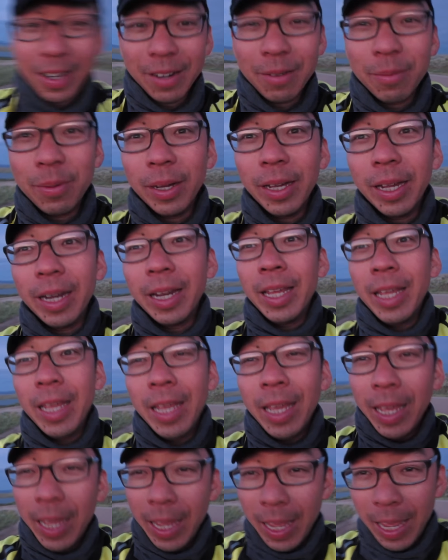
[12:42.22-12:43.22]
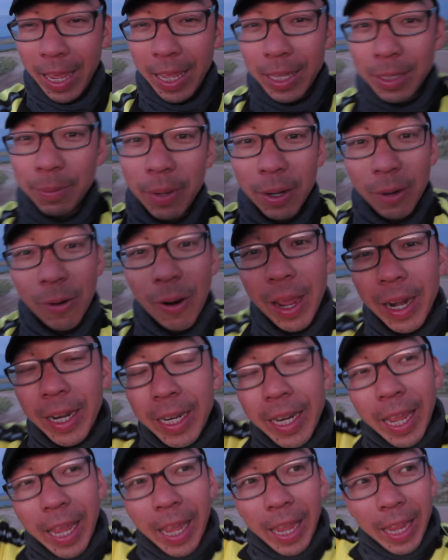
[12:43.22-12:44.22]
here, but it's been quite a
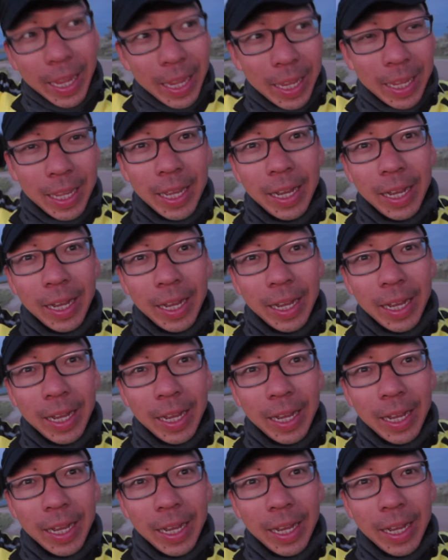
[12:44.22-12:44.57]
day.